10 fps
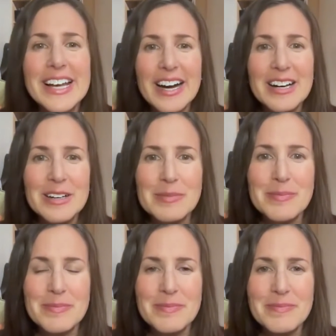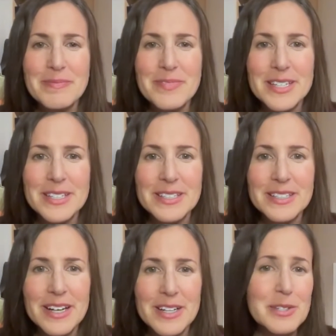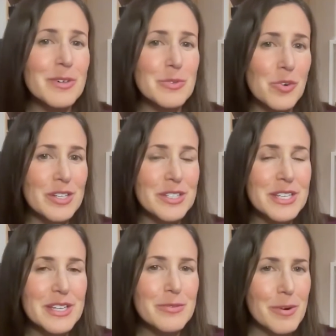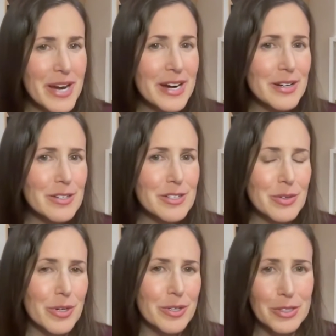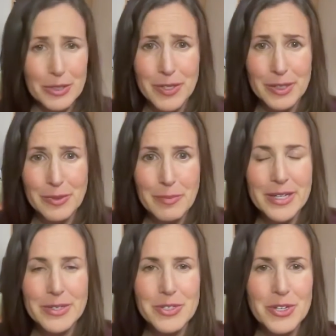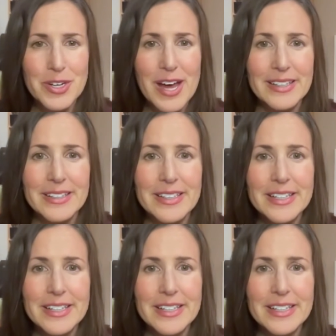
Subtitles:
The customer's warranty repairs or goodwill repairs should not